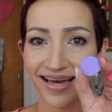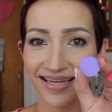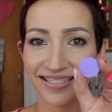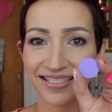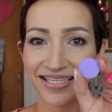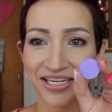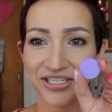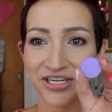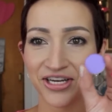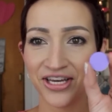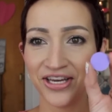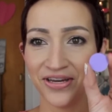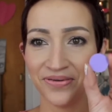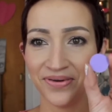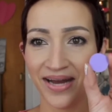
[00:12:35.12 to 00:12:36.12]
That's such a
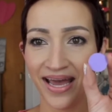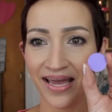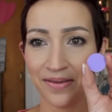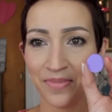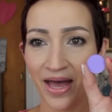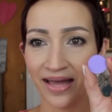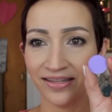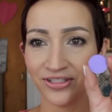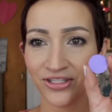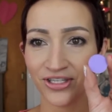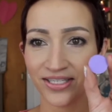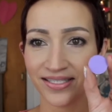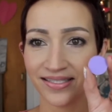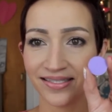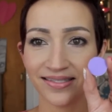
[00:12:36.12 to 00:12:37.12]
cute name and
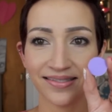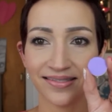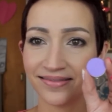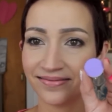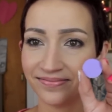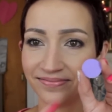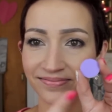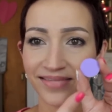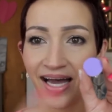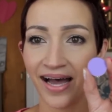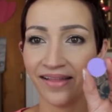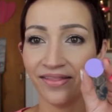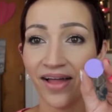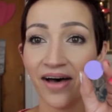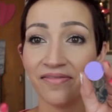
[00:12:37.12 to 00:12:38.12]
just,
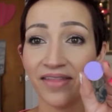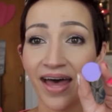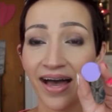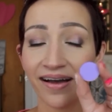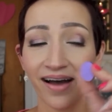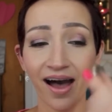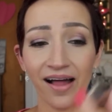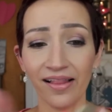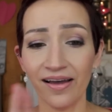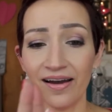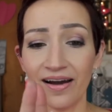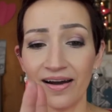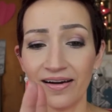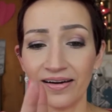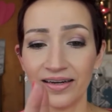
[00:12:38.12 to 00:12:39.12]
I love that
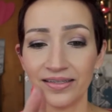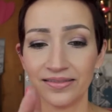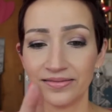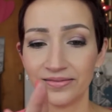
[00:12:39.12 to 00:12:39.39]
color.